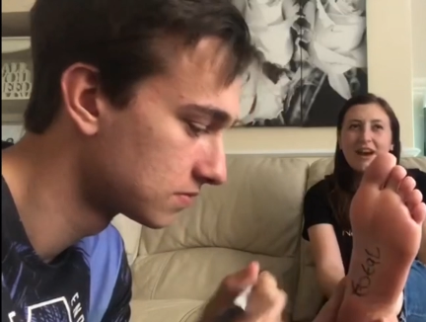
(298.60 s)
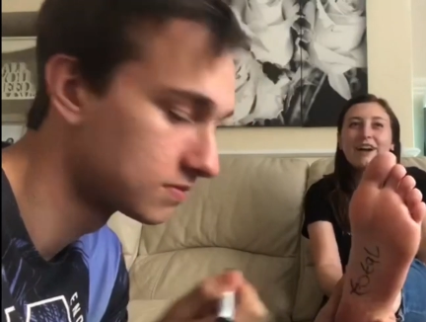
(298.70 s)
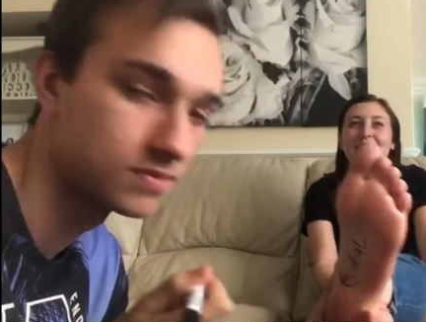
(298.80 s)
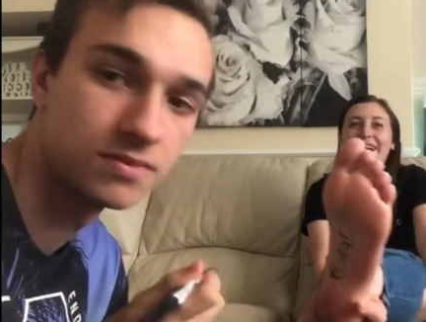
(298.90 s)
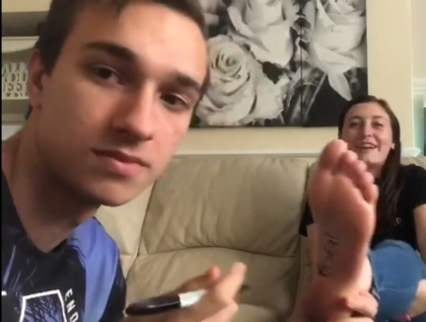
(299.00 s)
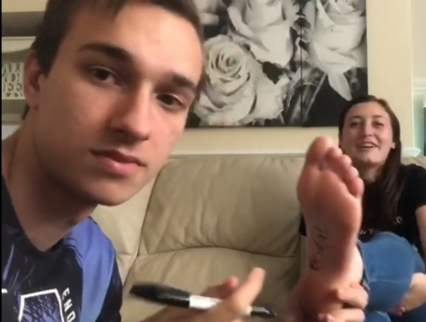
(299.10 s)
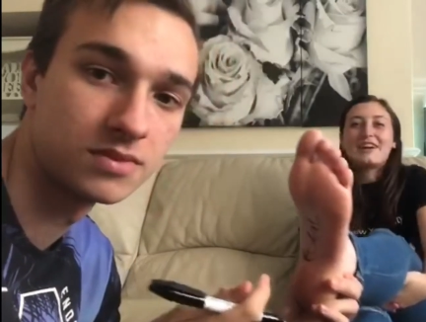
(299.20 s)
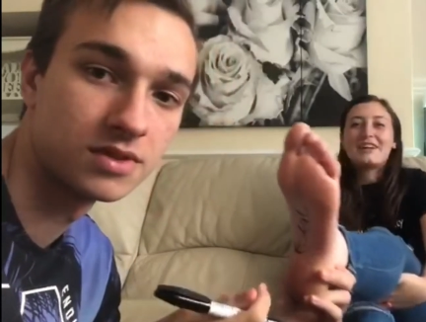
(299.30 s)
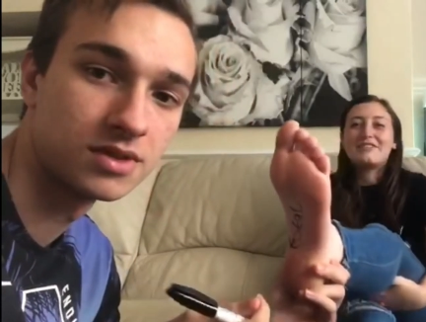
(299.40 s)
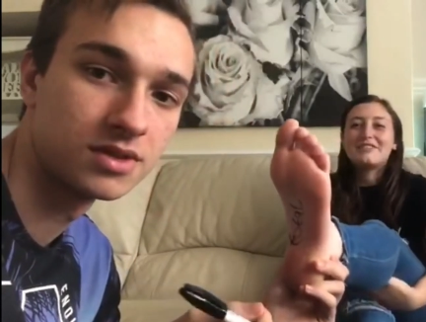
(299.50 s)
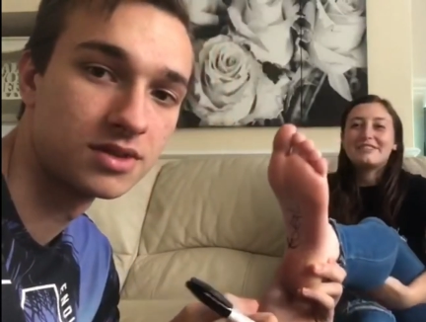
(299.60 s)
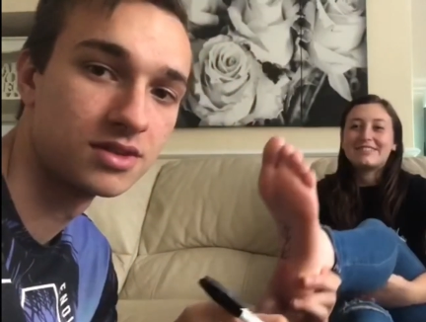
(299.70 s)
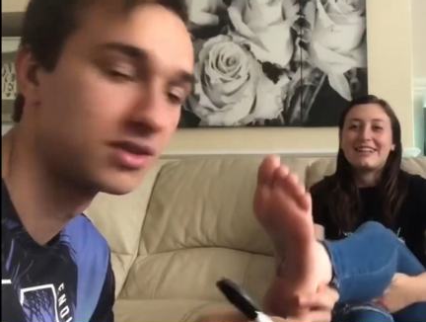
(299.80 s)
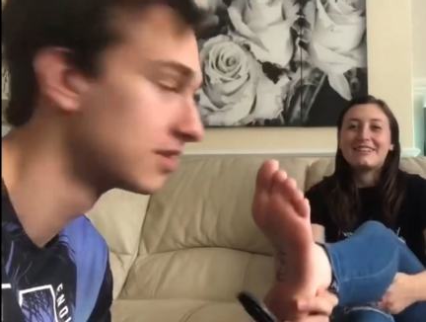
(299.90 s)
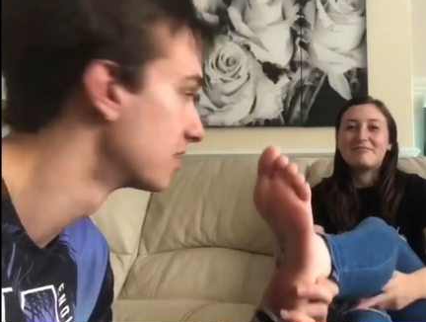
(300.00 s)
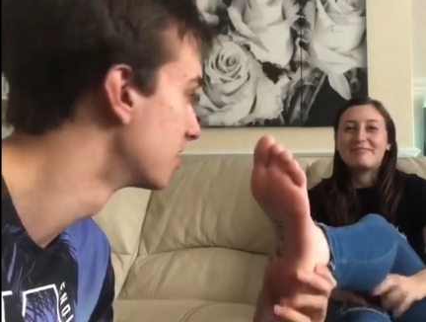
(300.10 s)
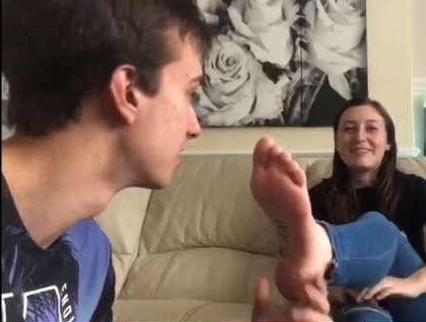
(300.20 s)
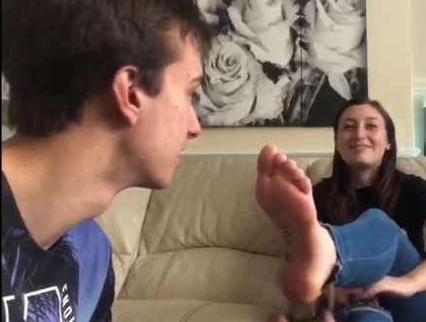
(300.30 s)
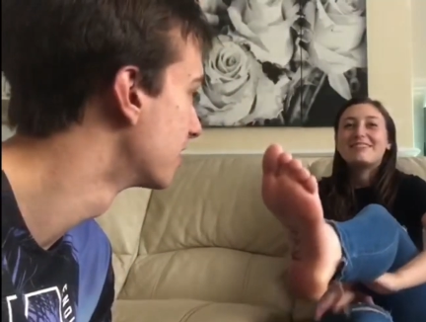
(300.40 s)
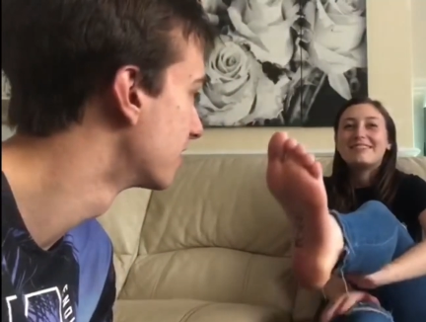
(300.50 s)
Speaker 1: actually I can kind of feel that a little
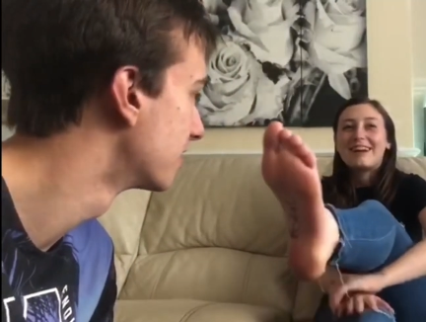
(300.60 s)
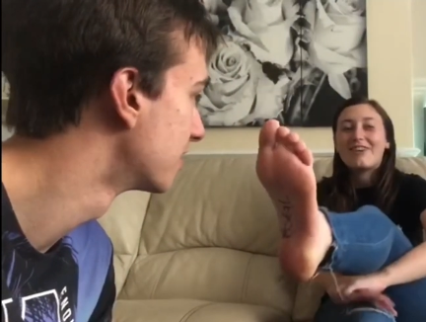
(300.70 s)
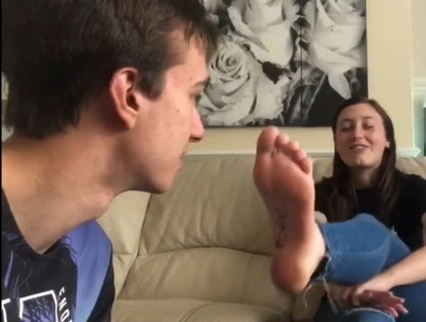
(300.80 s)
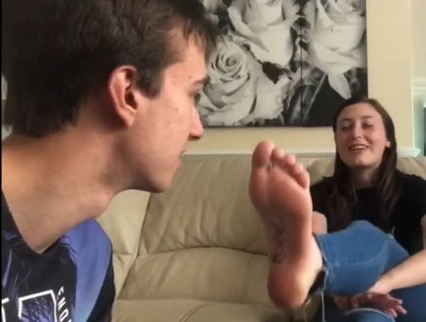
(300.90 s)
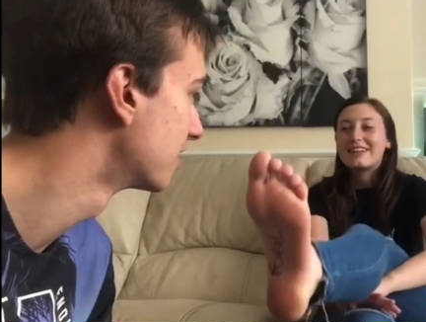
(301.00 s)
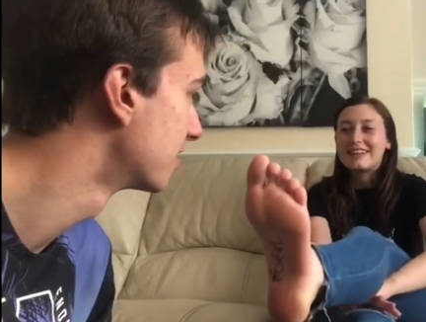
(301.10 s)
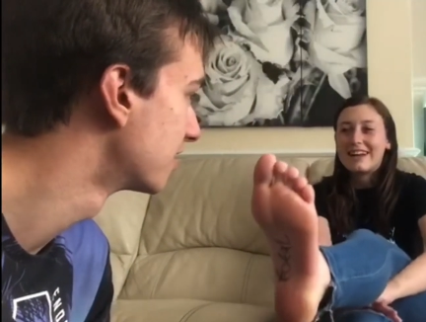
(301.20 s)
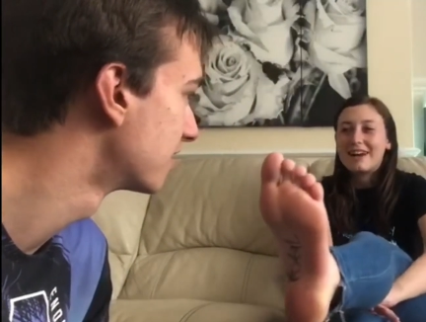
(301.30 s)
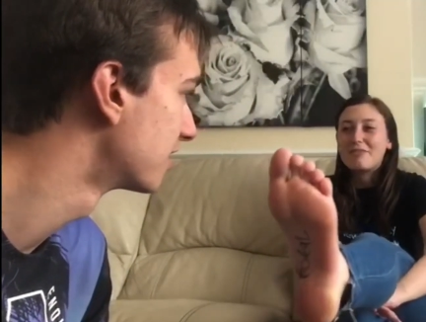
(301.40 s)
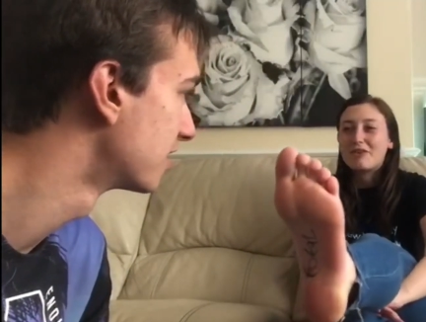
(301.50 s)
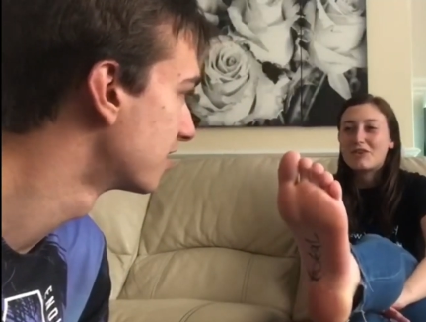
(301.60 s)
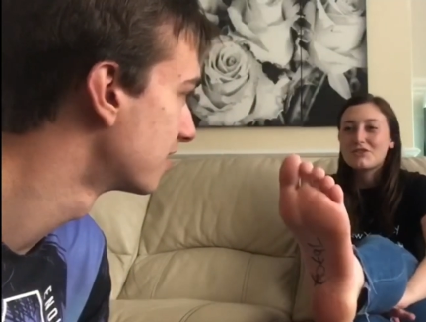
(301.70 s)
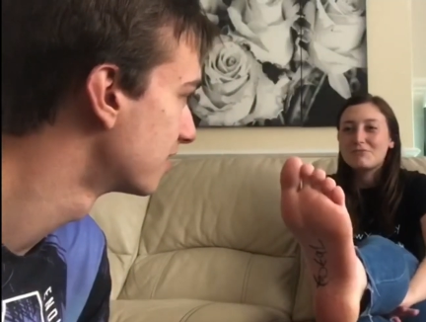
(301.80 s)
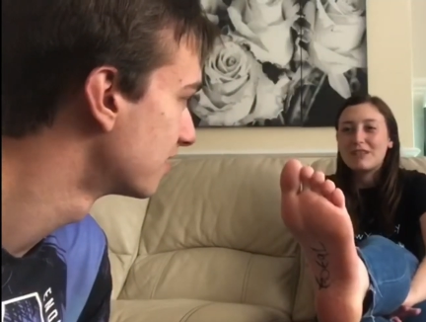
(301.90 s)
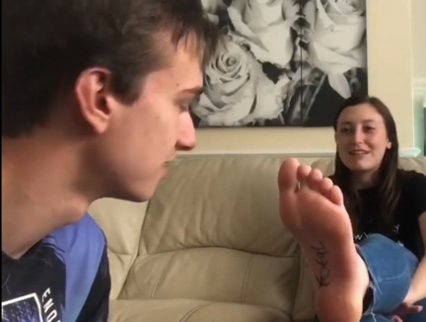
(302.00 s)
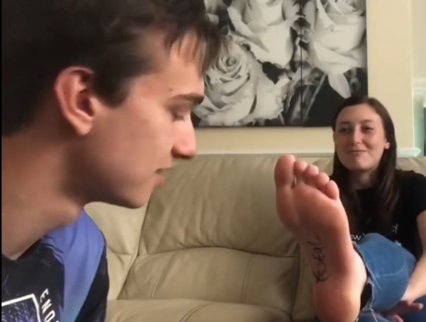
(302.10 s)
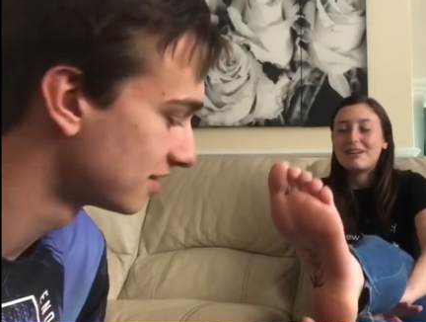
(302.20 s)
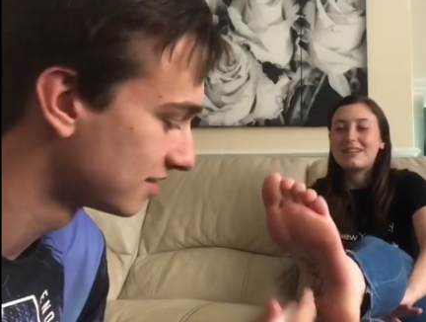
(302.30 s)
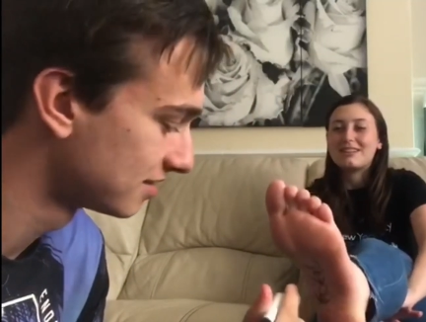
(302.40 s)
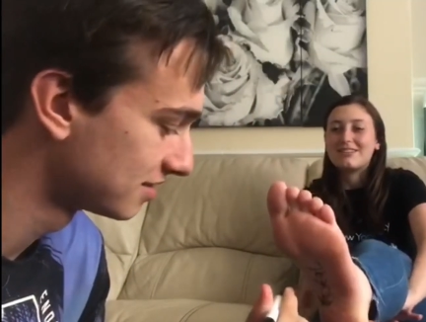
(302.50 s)
bit but I feel it now I've got some letters
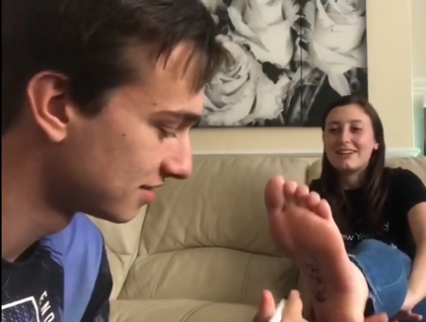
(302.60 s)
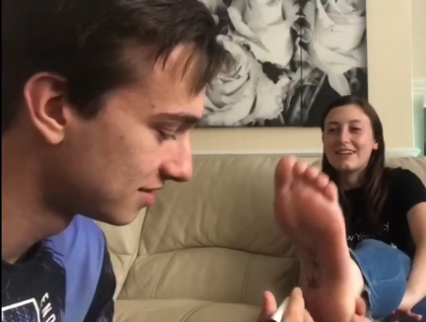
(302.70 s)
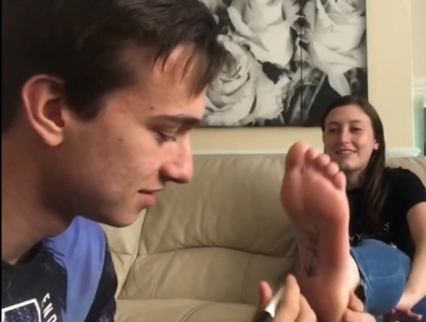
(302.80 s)
but I need the rest